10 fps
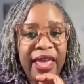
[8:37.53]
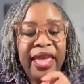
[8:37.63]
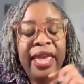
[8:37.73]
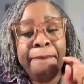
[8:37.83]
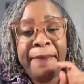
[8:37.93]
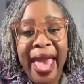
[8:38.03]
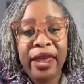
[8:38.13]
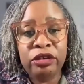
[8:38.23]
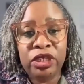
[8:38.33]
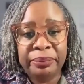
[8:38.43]
It
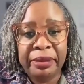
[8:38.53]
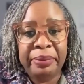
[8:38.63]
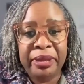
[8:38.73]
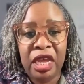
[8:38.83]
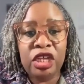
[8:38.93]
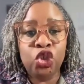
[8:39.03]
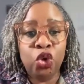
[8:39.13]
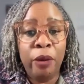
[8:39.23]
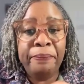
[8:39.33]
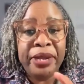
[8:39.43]
matters to me because
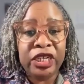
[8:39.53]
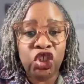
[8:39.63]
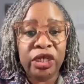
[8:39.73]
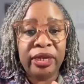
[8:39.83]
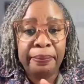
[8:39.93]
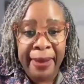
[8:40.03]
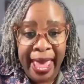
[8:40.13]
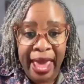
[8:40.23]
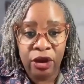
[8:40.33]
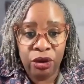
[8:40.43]
your mission
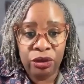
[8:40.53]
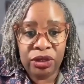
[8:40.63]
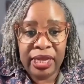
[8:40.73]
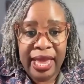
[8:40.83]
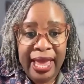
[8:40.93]
matters.